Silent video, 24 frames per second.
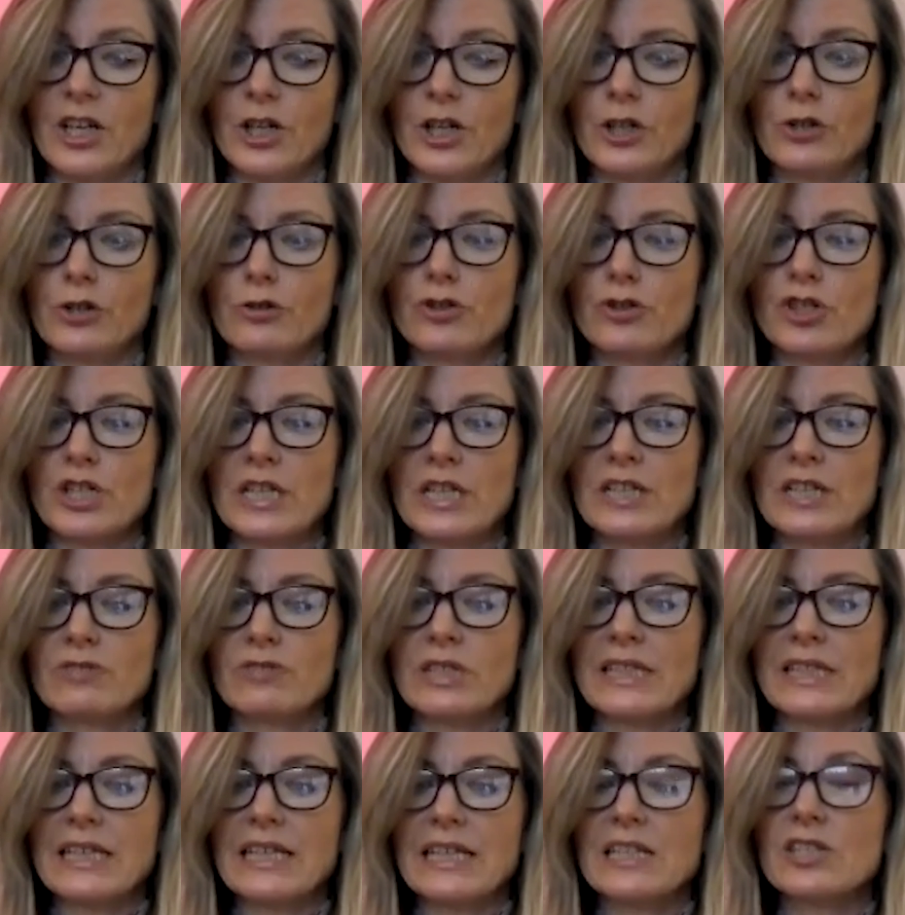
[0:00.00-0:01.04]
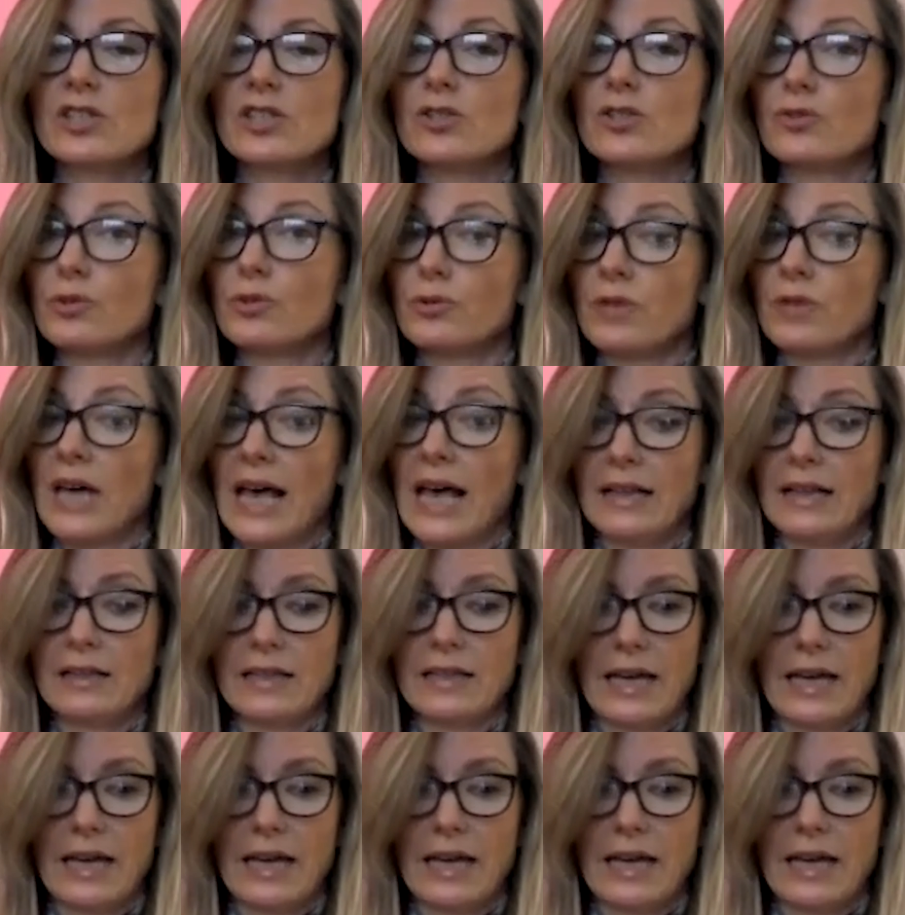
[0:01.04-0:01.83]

who she'd released through the hell